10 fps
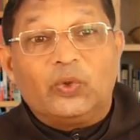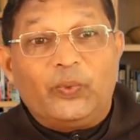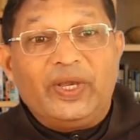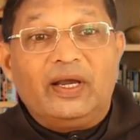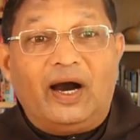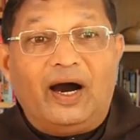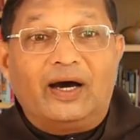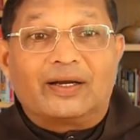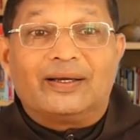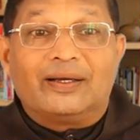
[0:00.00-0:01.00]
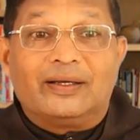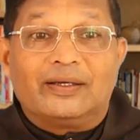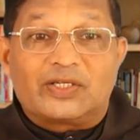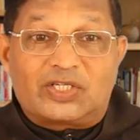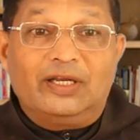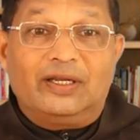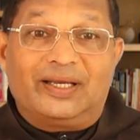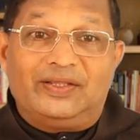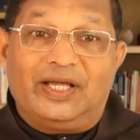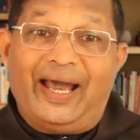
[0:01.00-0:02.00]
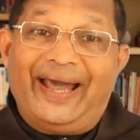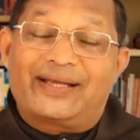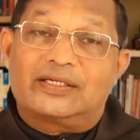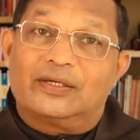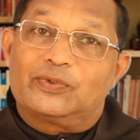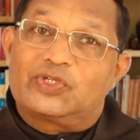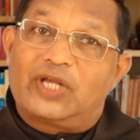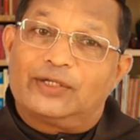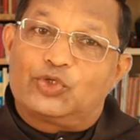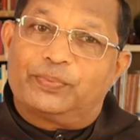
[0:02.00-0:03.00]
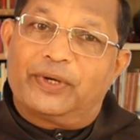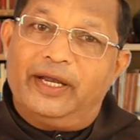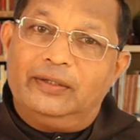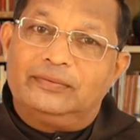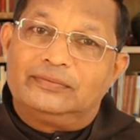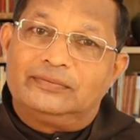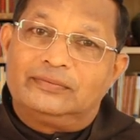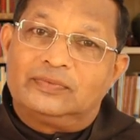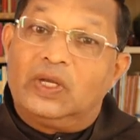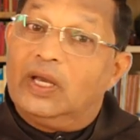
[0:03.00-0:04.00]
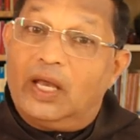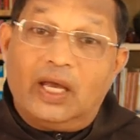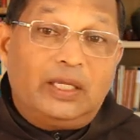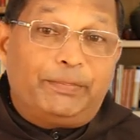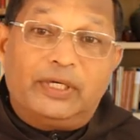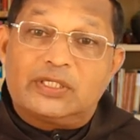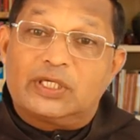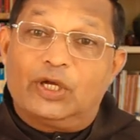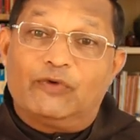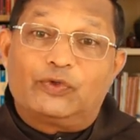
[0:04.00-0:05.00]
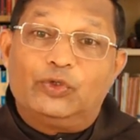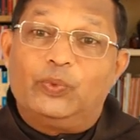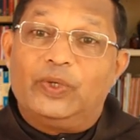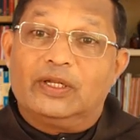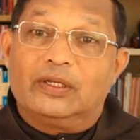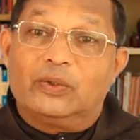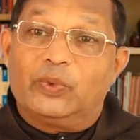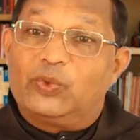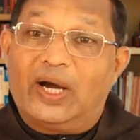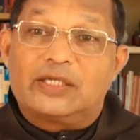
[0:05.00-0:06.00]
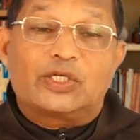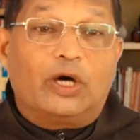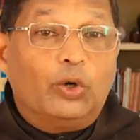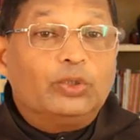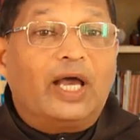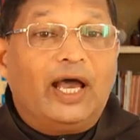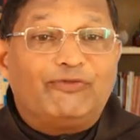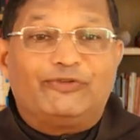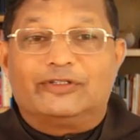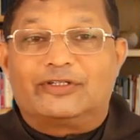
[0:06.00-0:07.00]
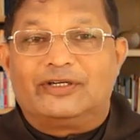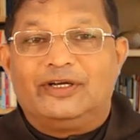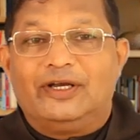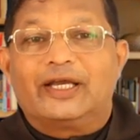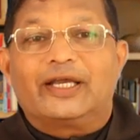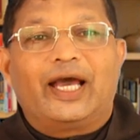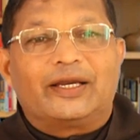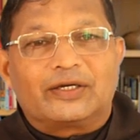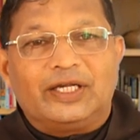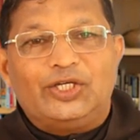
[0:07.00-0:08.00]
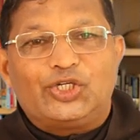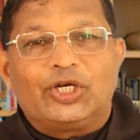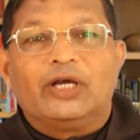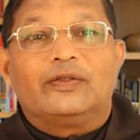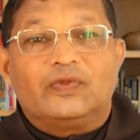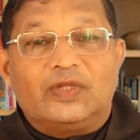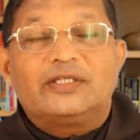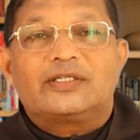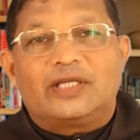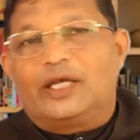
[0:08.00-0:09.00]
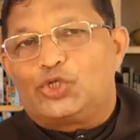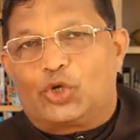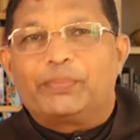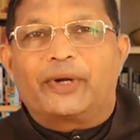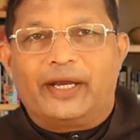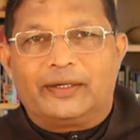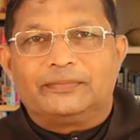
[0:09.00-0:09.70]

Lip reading: we are still in the active stage of prayer. Any person of goodwill with one's own effort can reach this stage of prayer.